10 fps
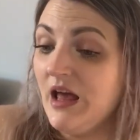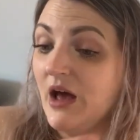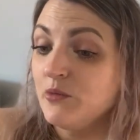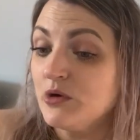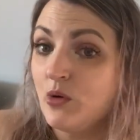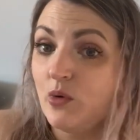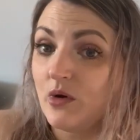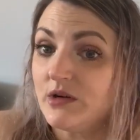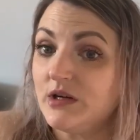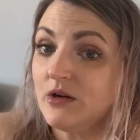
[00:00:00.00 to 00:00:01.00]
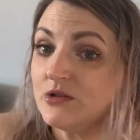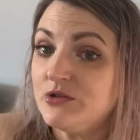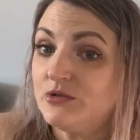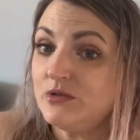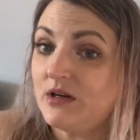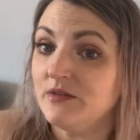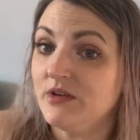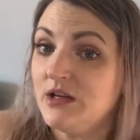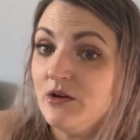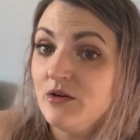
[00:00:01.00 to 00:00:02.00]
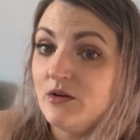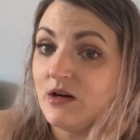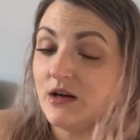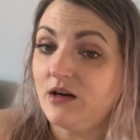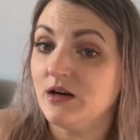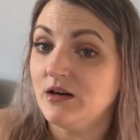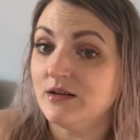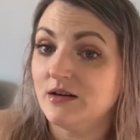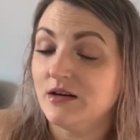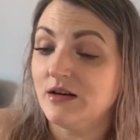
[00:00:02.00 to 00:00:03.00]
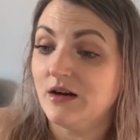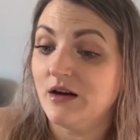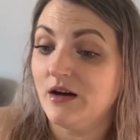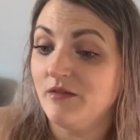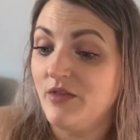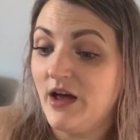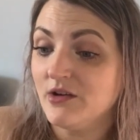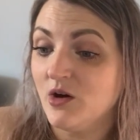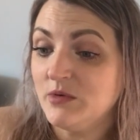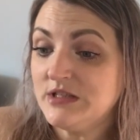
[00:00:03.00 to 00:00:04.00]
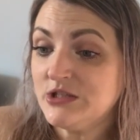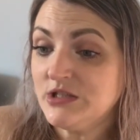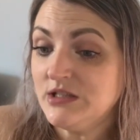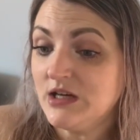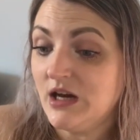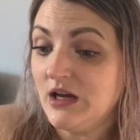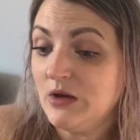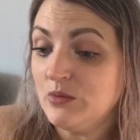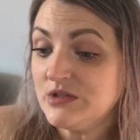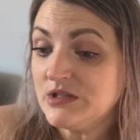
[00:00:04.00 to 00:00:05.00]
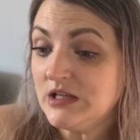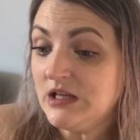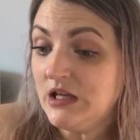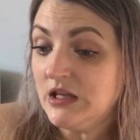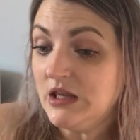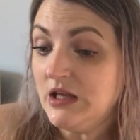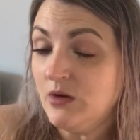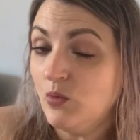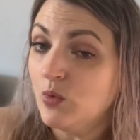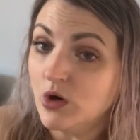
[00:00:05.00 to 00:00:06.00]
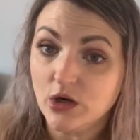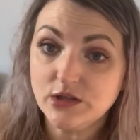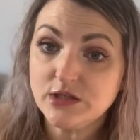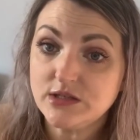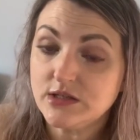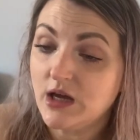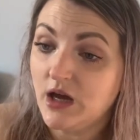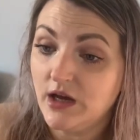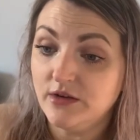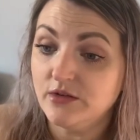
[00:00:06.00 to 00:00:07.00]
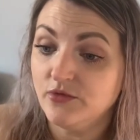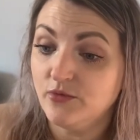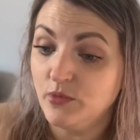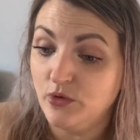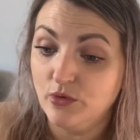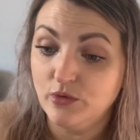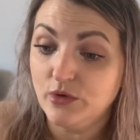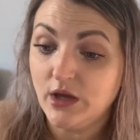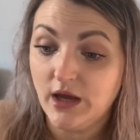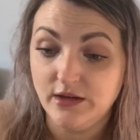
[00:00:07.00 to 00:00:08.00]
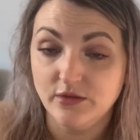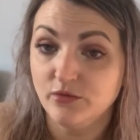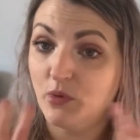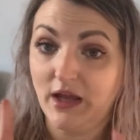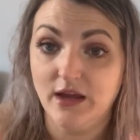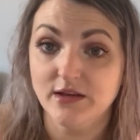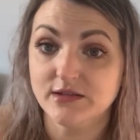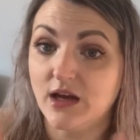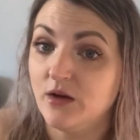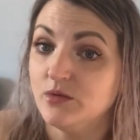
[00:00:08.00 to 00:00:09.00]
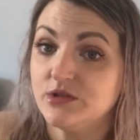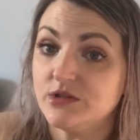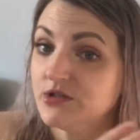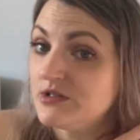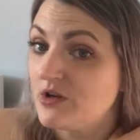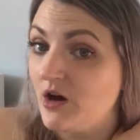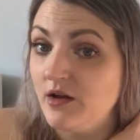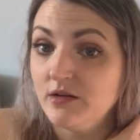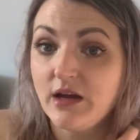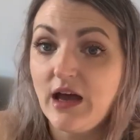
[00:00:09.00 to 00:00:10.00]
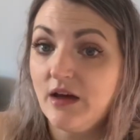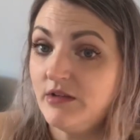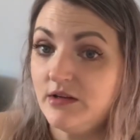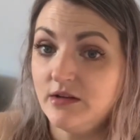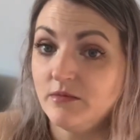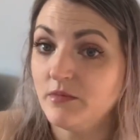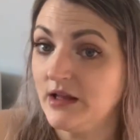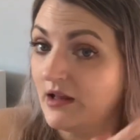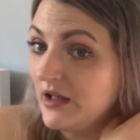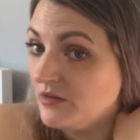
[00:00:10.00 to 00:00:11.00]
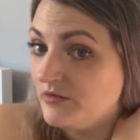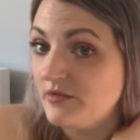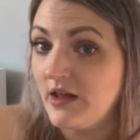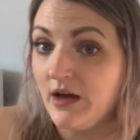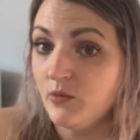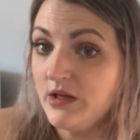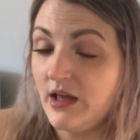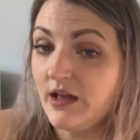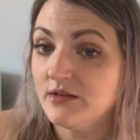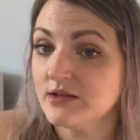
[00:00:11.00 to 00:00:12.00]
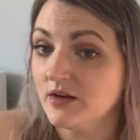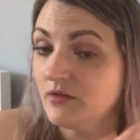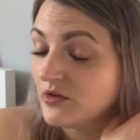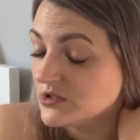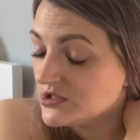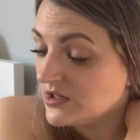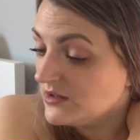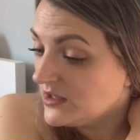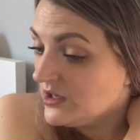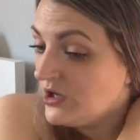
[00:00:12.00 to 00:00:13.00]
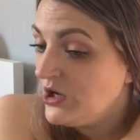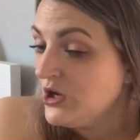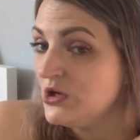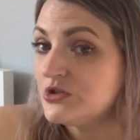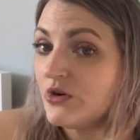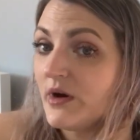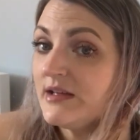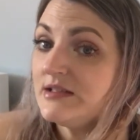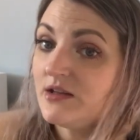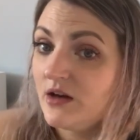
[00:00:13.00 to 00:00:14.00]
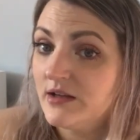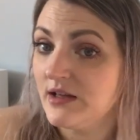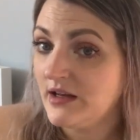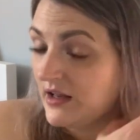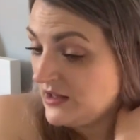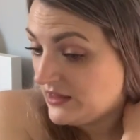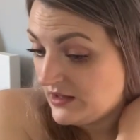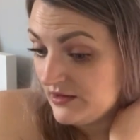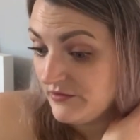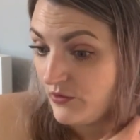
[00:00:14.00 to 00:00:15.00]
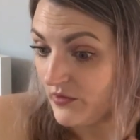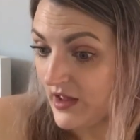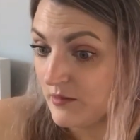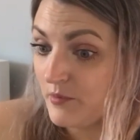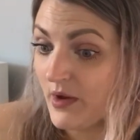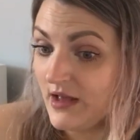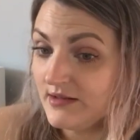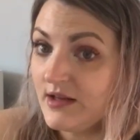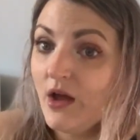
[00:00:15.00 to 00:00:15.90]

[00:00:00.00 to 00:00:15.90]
record or do a video of that competition. I was in the worst kind of mood, kind of ways. I was just not having my life that weekend, unfortunately. So I did not get anything for that, but